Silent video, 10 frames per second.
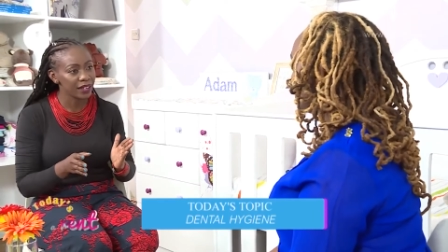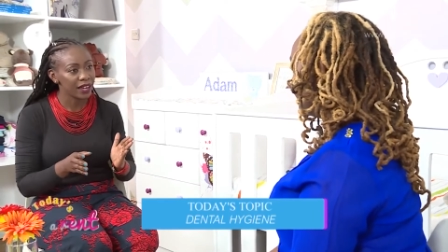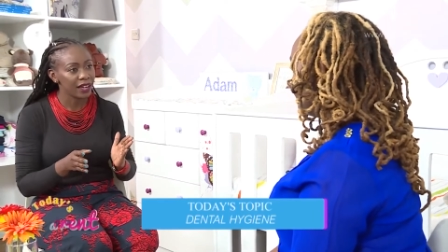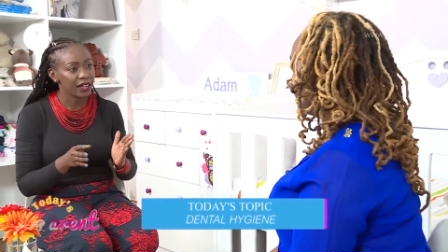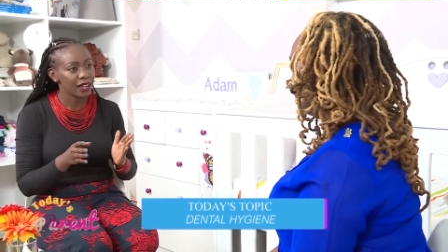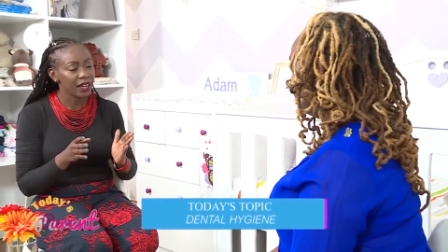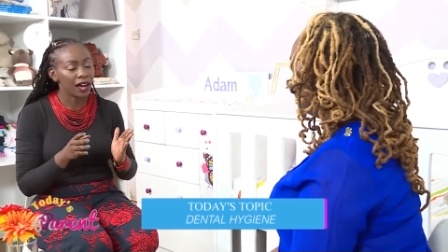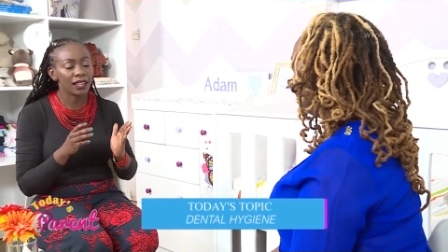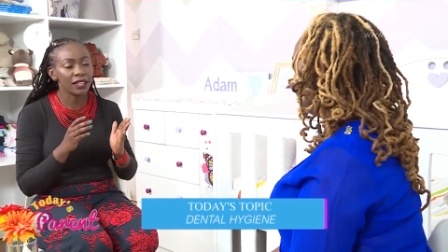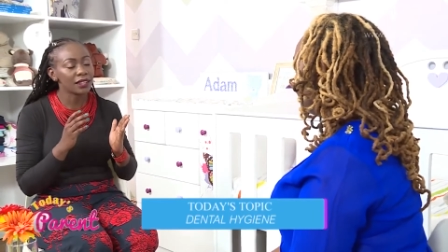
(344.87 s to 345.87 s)
Yes
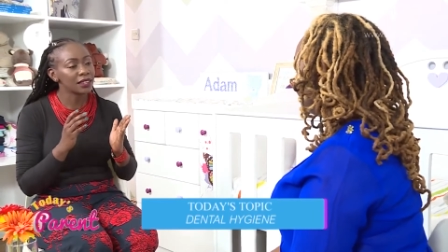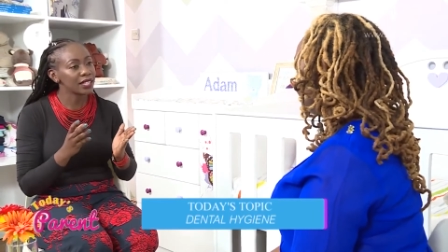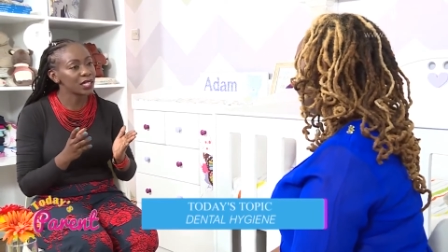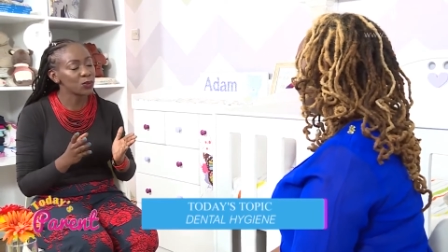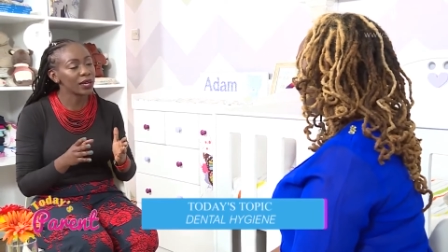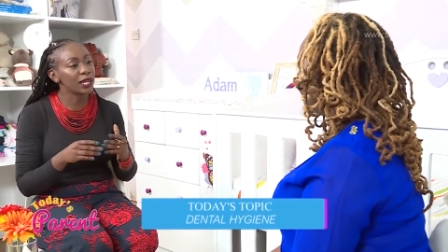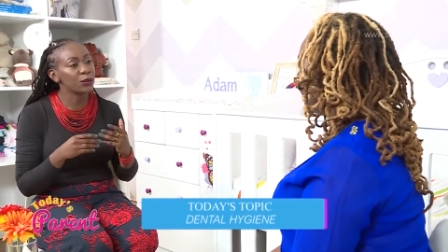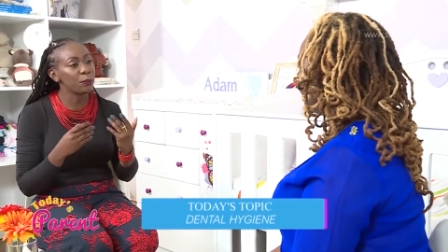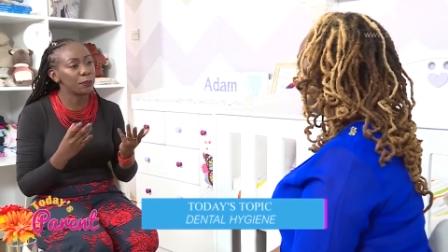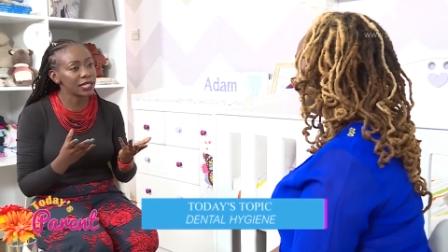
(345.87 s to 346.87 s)
are there things we can
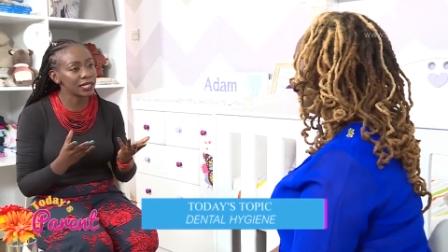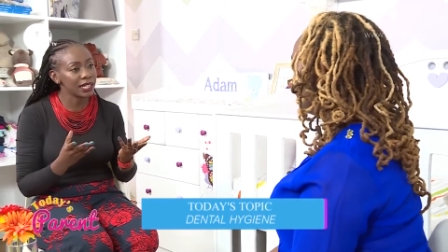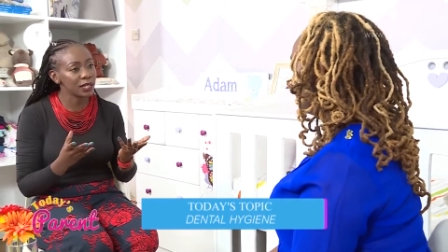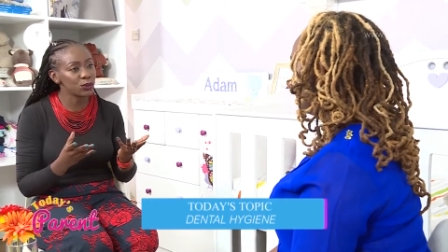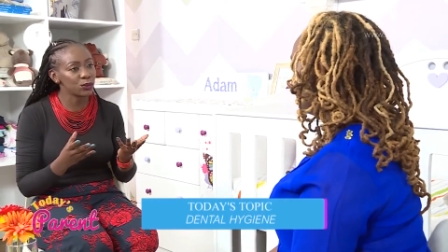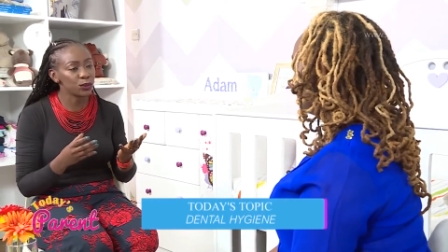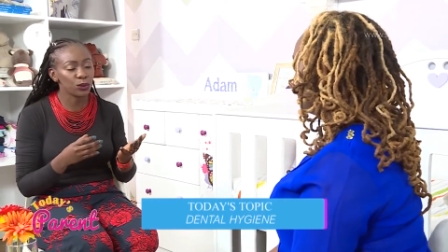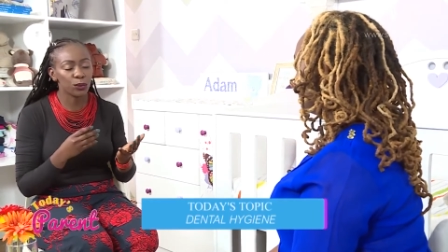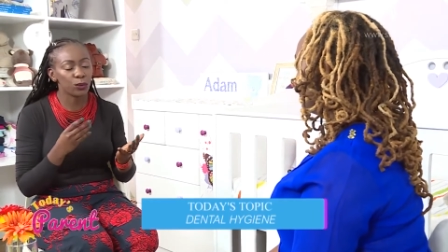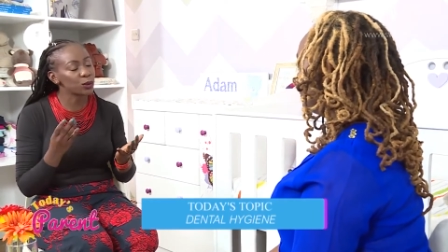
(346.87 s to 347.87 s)
do better to you
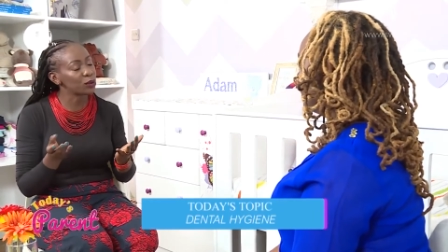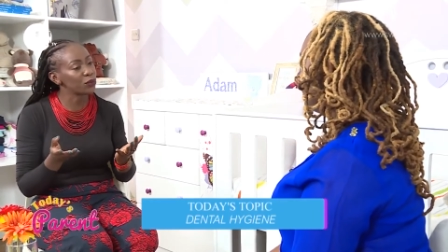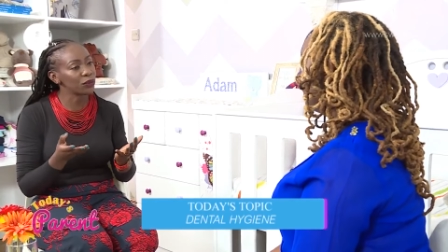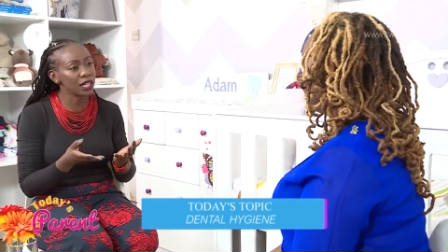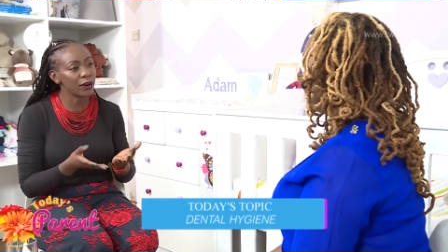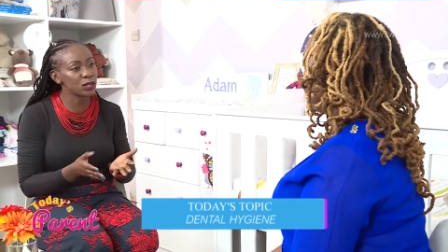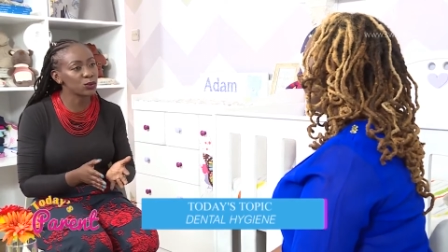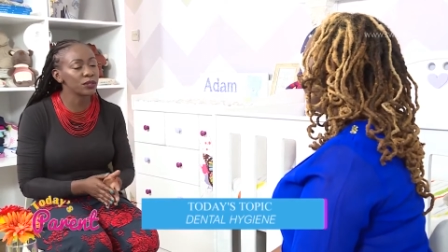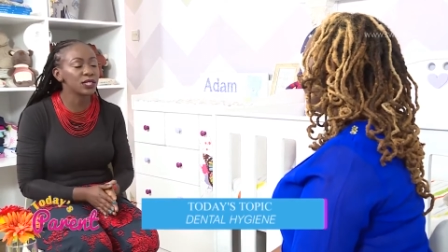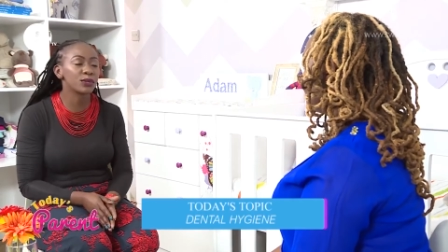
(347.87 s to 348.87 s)
know what we are feeding our
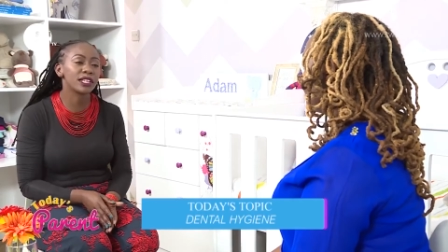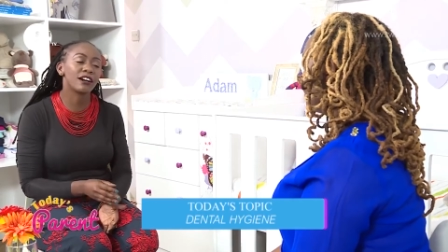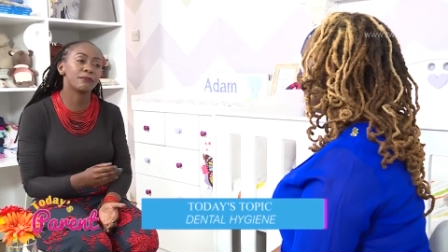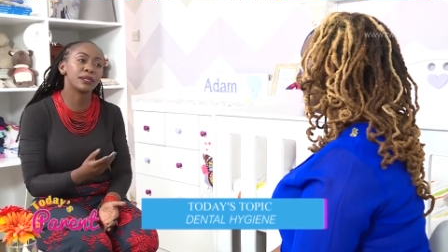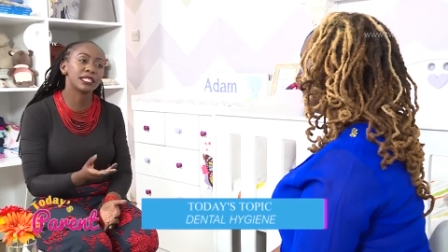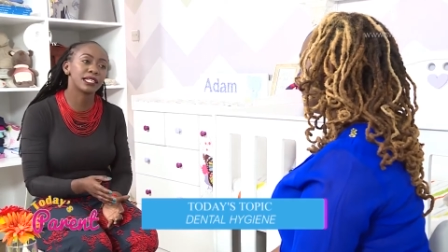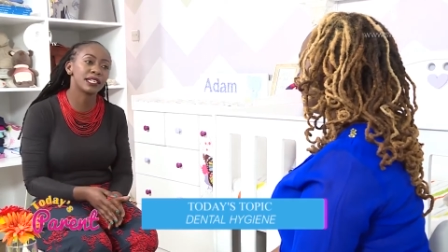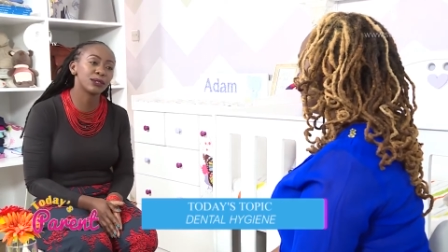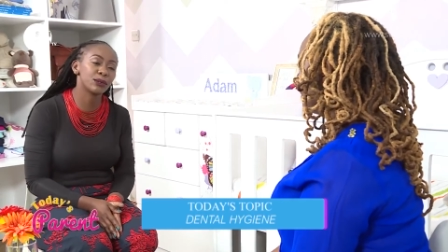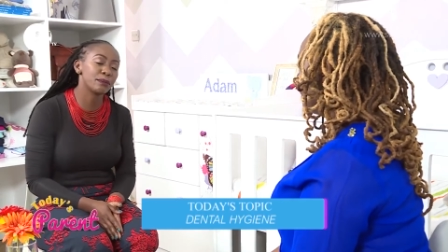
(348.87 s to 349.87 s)
children so they have better
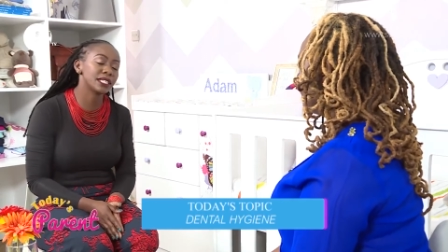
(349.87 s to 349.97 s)
you know